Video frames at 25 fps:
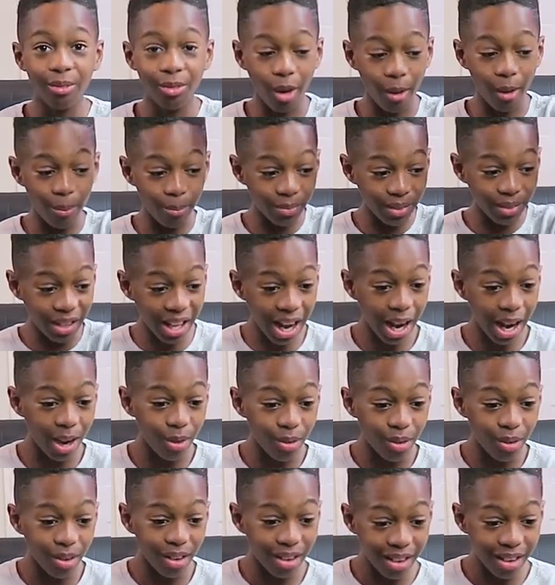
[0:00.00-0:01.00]
from
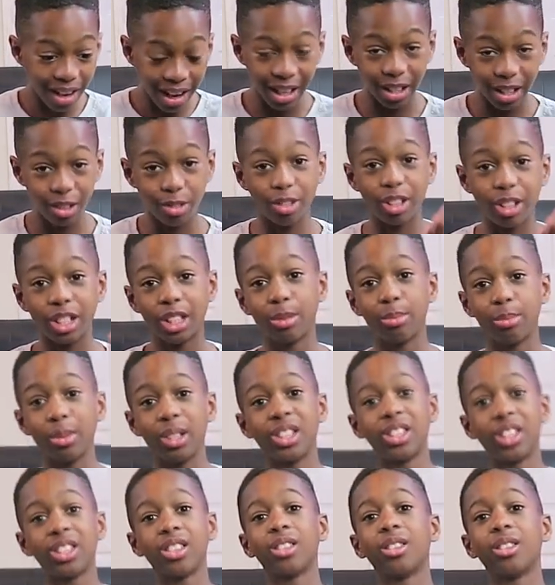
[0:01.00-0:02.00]
now and
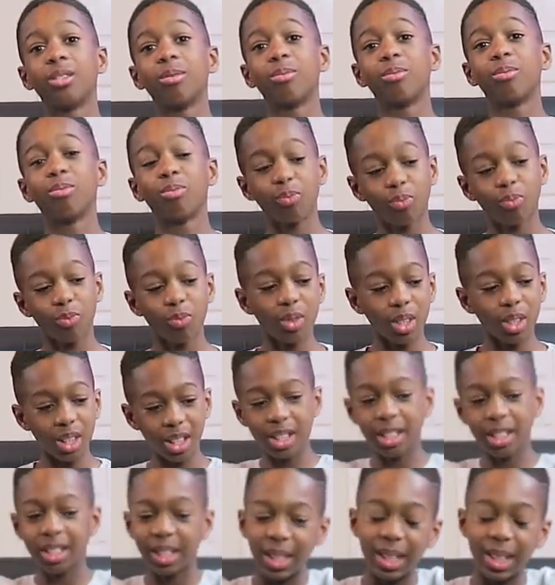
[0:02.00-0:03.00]
Christmas.
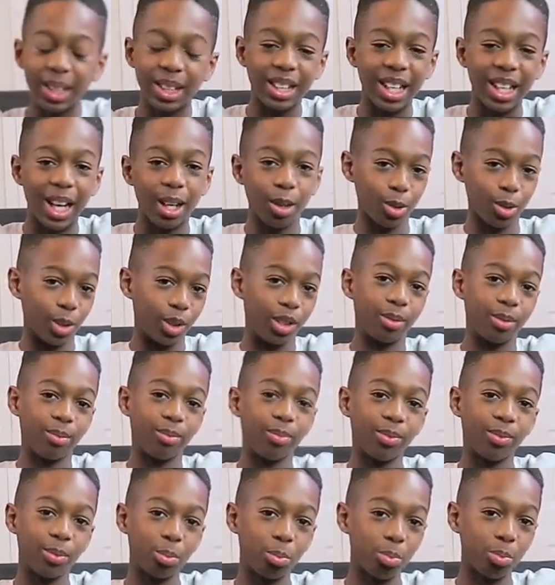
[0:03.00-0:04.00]
Isn't that good?
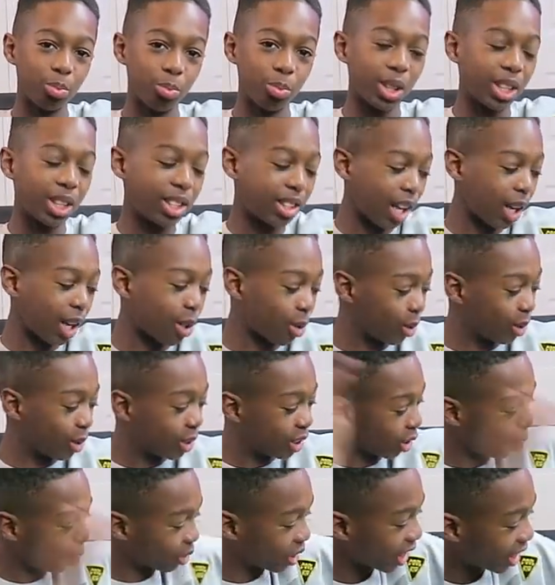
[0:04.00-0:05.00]
Isn't that
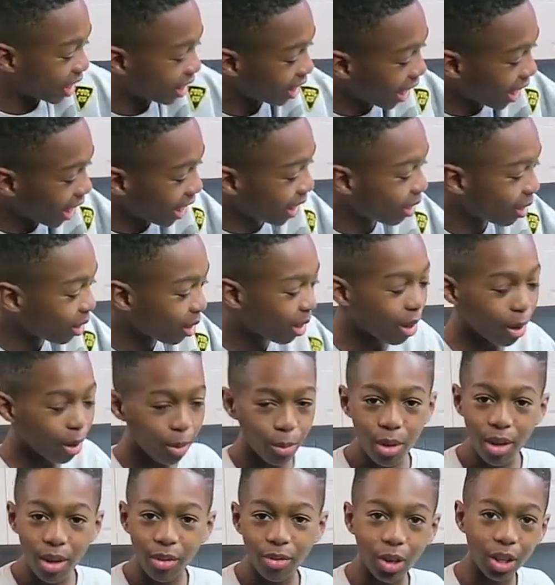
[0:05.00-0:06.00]
good? So today
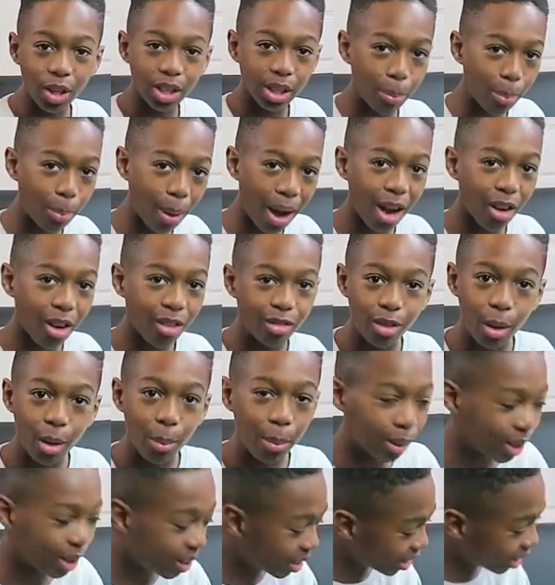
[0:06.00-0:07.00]
we've got the Power
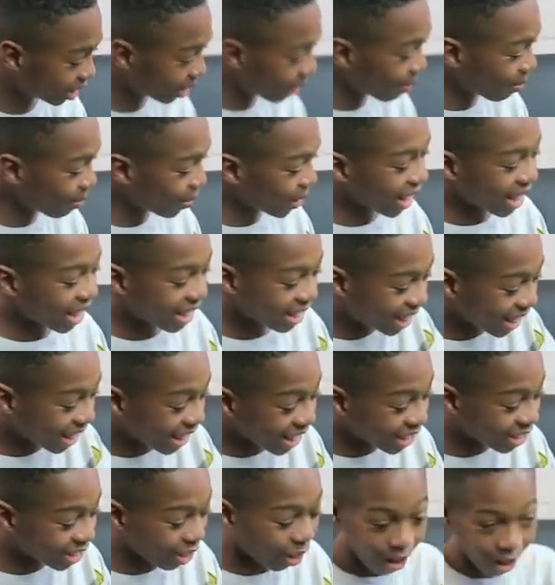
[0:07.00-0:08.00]
Rippers.
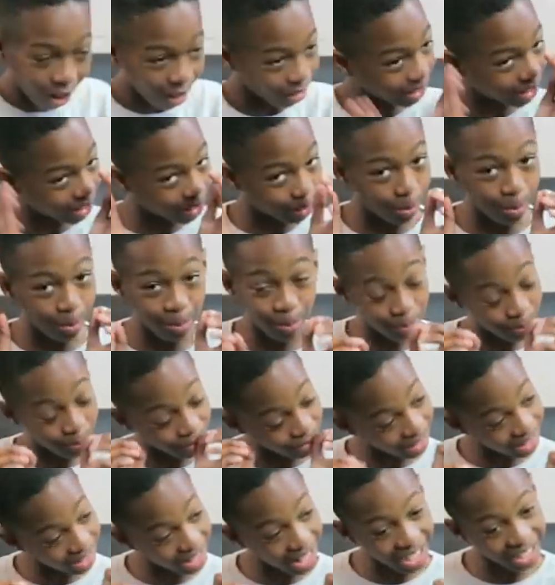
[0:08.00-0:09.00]
These are
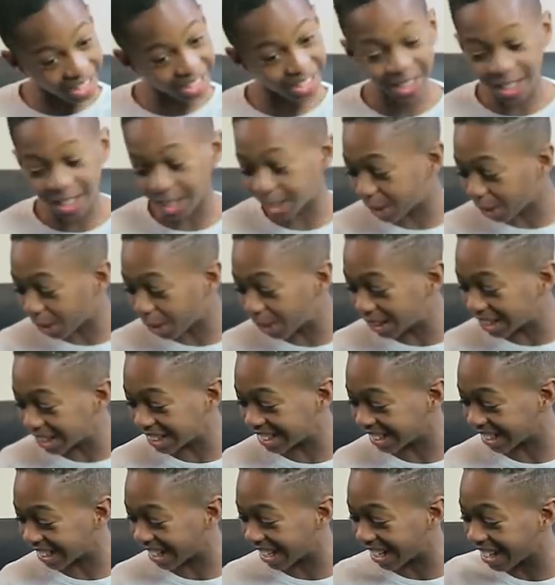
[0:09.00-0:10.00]
some next gen
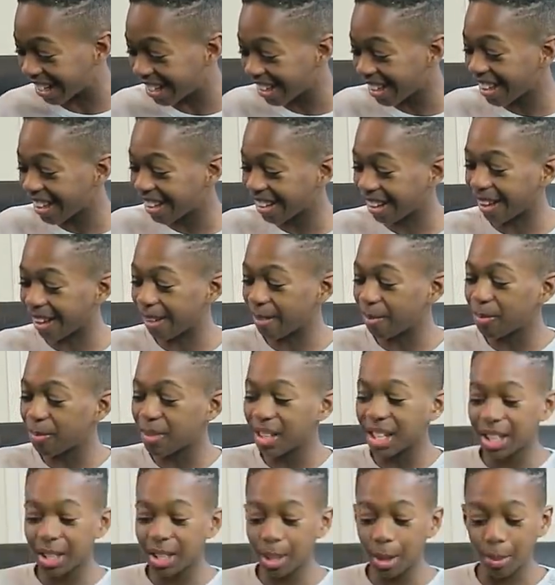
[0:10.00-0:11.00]
toys, yeah. Like,
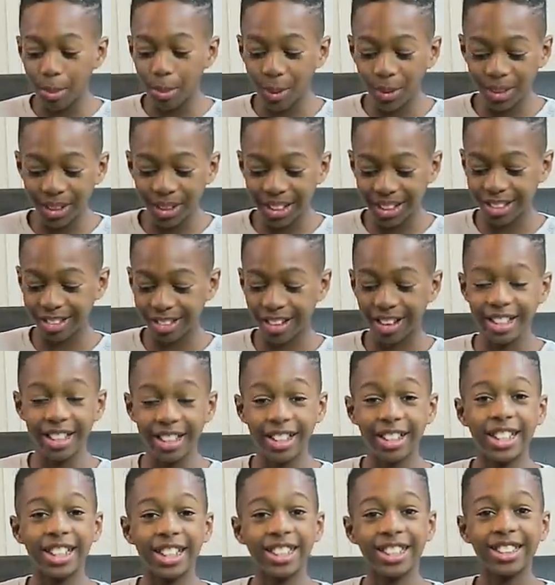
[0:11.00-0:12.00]
you pull this, like,
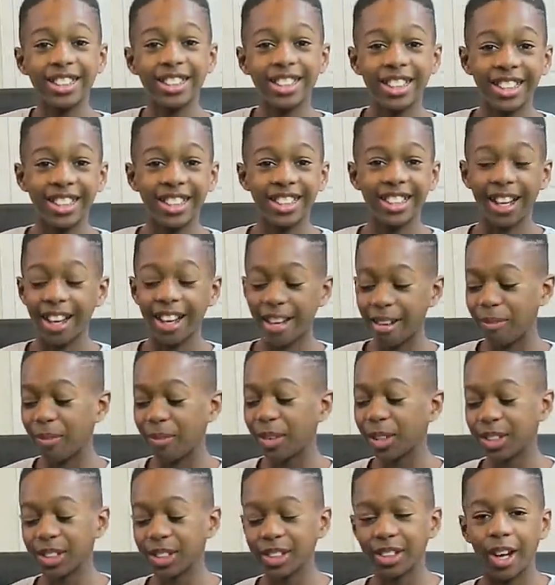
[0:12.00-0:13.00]
you listen to this shit. It
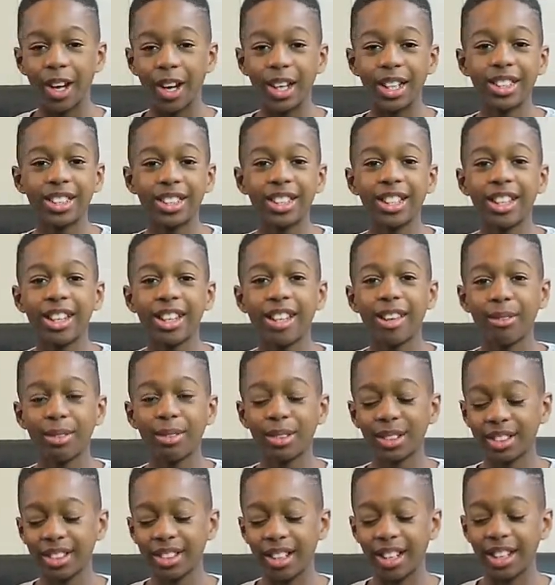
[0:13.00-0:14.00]
feels nice. It
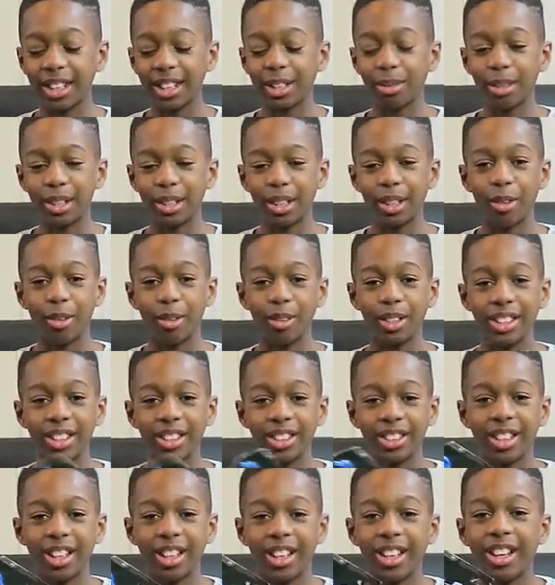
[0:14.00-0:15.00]
feels nice when you hold
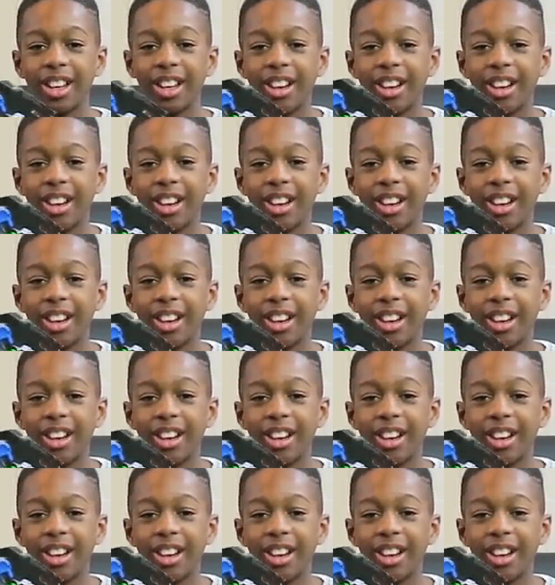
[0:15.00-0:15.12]
it. It's like,